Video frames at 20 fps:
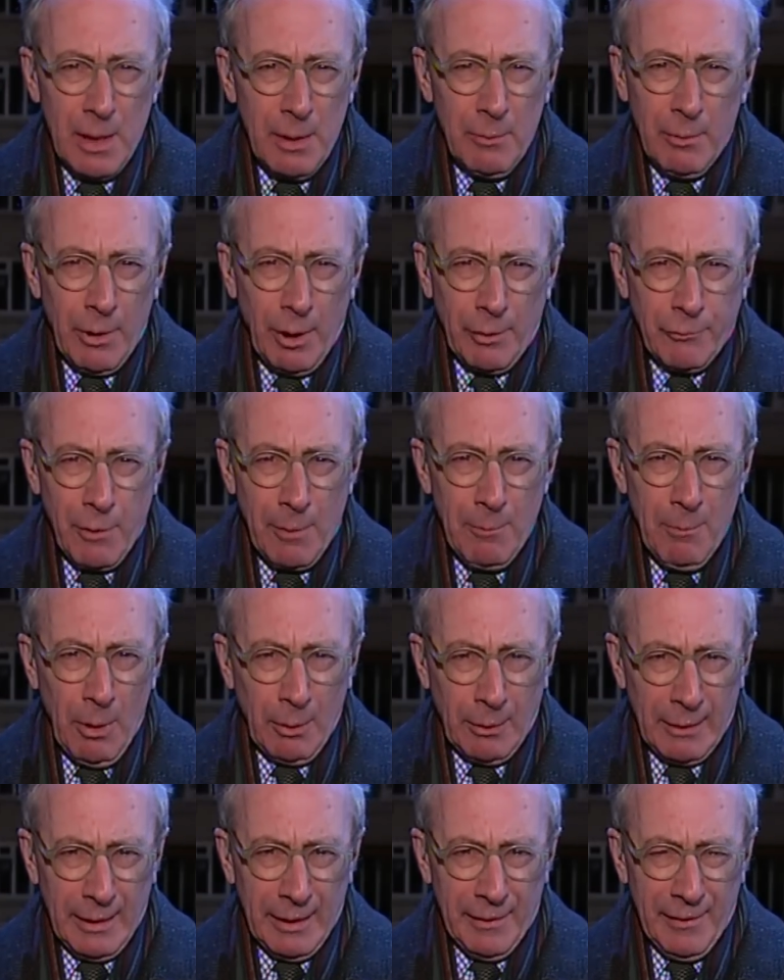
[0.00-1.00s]
We're not
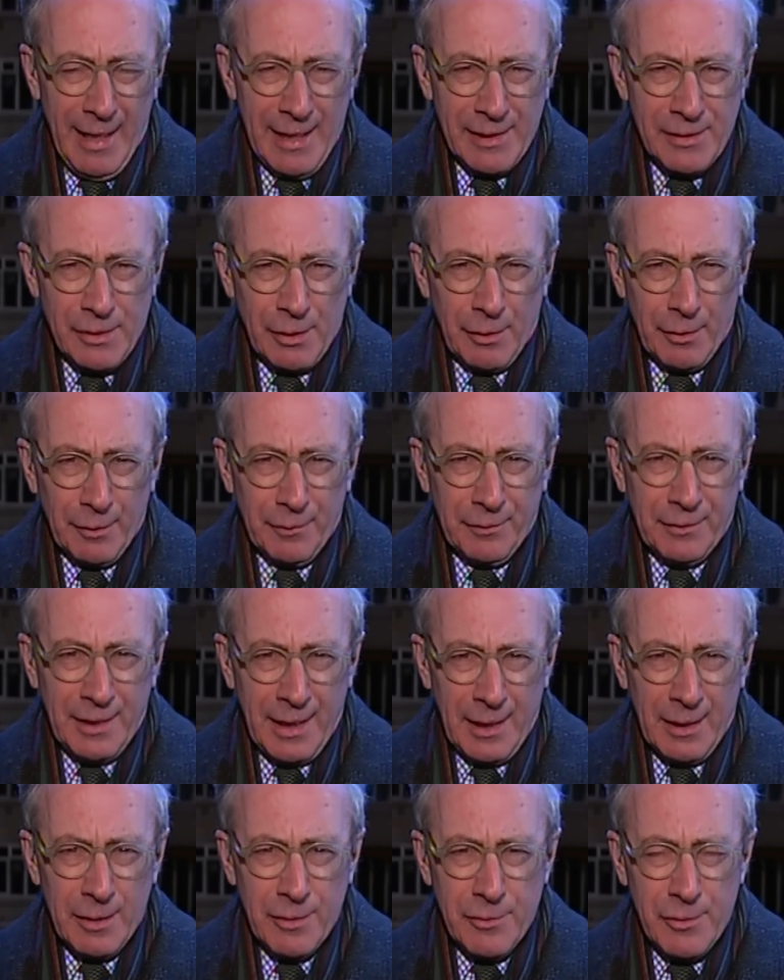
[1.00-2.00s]
remotely in that sort of
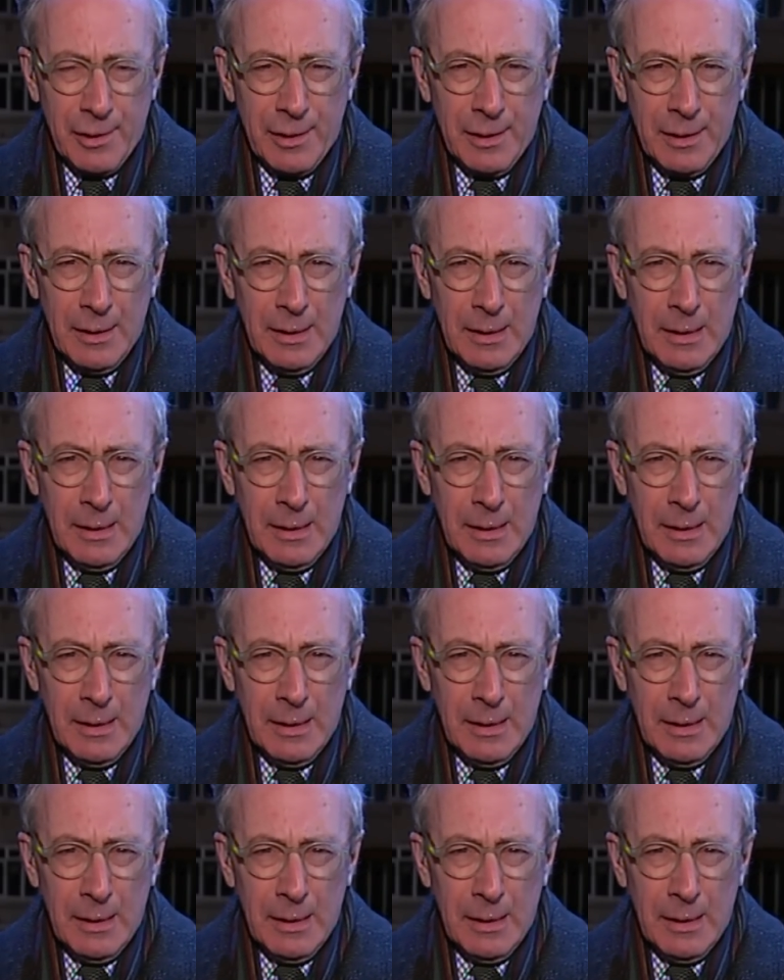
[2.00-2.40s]
territory.